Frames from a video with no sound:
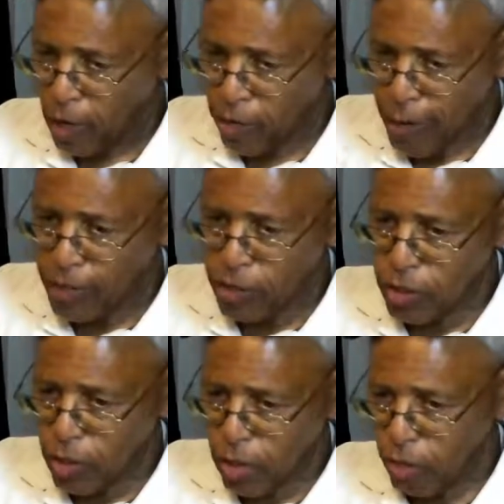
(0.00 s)
Christ
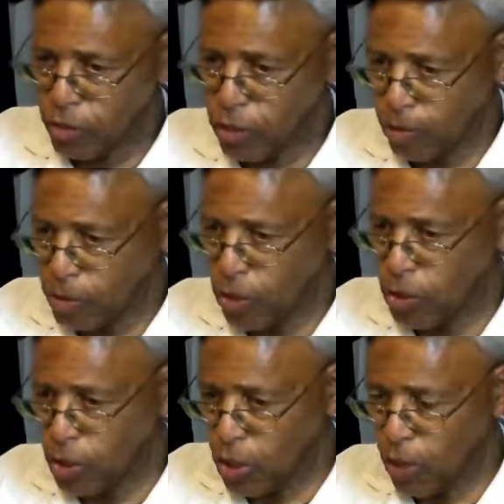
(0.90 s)
is the closest
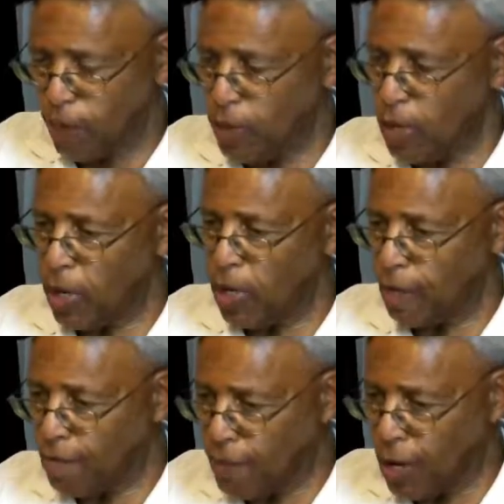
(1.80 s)
position you can be in
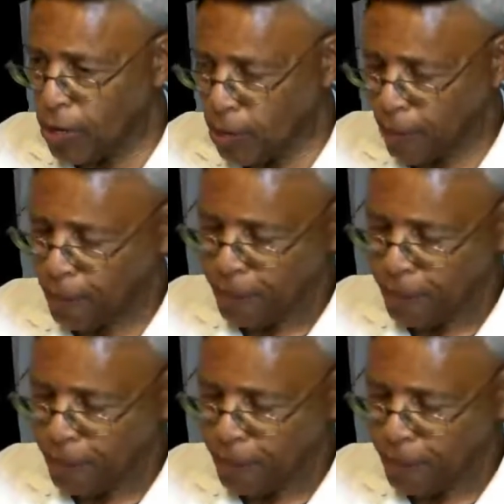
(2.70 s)
the Father.